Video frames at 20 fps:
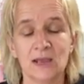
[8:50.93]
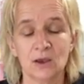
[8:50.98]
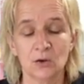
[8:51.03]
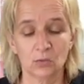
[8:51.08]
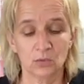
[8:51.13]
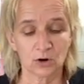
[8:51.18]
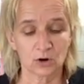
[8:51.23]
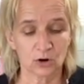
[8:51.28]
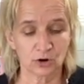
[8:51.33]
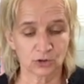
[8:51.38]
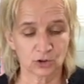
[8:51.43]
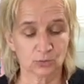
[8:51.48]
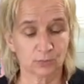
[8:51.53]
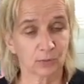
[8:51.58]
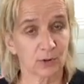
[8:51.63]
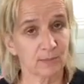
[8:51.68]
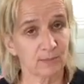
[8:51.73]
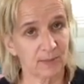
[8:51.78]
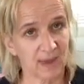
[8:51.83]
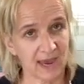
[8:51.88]
We're going to
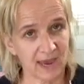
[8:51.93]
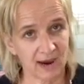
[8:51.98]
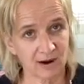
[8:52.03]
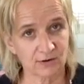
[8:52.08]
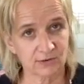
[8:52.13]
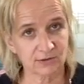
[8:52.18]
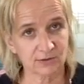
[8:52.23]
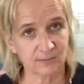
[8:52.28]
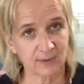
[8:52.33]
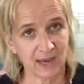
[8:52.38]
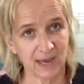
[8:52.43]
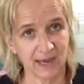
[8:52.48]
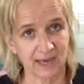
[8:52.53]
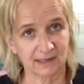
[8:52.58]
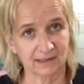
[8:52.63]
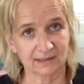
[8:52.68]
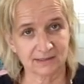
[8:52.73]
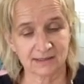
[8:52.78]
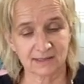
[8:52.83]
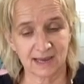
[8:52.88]
prepare the
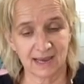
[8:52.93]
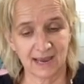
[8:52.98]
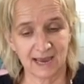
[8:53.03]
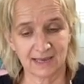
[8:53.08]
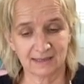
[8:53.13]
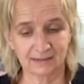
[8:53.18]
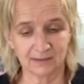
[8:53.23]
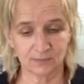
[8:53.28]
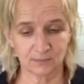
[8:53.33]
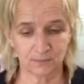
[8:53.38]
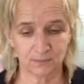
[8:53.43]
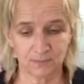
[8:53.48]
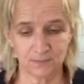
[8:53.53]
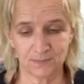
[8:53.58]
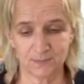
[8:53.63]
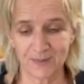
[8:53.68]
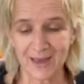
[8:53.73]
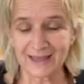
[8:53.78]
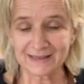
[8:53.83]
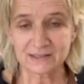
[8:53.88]
pans, and the
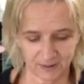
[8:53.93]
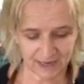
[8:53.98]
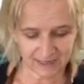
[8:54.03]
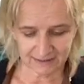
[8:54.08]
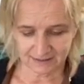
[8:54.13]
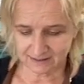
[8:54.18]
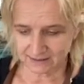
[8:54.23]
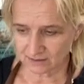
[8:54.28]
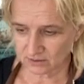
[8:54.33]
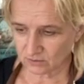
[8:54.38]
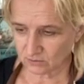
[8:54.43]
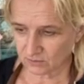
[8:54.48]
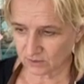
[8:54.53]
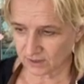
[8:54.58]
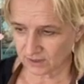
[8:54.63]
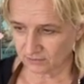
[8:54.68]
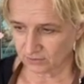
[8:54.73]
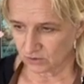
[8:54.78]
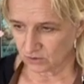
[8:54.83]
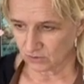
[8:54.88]
best pencil,
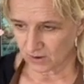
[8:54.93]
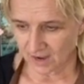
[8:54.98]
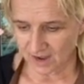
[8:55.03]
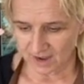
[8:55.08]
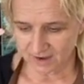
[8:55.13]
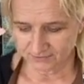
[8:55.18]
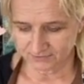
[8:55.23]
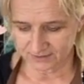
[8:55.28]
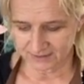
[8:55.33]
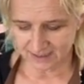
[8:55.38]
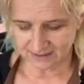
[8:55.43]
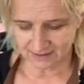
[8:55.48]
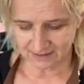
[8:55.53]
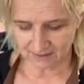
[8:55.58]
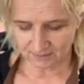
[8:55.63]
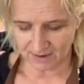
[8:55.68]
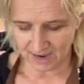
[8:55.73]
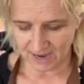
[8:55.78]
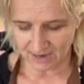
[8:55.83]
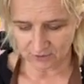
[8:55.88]
whatever you have, doesn't
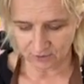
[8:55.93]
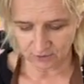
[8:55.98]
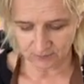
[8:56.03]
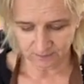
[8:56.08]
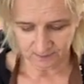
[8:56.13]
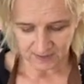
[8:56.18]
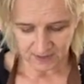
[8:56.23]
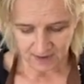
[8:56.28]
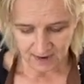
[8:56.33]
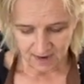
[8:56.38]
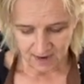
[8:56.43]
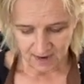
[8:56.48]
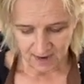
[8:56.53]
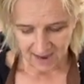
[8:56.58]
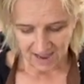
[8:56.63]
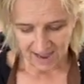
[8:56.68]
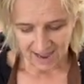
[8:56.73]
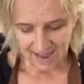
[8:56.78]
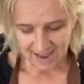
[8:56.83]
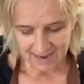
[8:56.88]
matter.
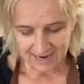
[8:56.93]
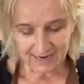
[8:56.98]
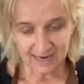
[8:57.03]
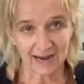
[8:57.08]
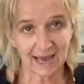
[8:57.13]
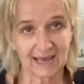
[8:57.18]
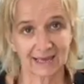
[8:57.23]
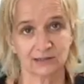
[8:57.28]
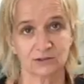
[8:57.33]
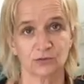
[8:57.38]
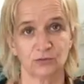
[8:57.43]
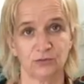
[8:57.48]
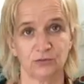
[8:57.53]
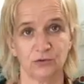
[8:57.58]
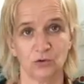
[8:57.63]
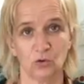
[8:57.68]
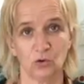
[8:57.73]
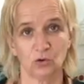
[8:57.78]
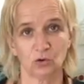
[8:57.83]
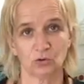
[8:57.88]
I like to
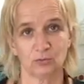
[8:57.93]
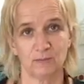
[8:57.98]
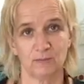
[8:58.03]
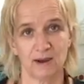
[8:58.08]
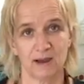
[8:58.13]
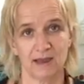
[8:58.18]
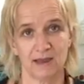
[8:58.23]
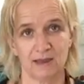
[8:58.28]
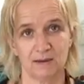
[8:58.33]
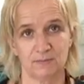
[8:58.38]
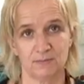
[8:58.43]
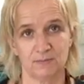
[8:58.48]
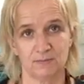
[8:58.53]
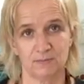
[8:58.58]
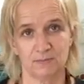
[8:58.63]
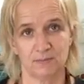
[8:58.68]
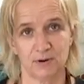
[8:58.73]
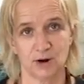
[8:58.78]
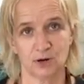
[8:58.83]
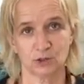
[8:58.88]
fold my
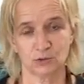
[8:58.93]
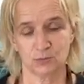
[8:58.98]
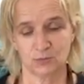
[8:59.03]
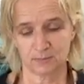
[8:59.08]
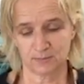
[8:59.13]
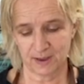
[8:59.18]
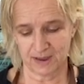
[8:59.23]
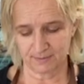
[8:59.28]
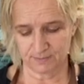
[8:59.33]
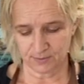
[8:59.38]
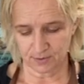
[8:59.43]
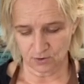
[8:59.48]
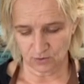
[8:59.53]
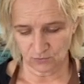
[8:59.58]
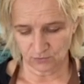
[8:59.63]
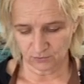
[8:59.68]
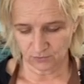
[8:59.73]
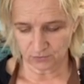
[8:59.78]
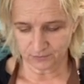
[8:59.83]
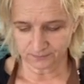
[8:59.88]
parchment paper
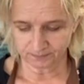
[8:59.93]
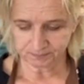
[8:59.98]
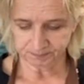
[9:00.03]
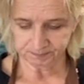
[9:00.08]
over,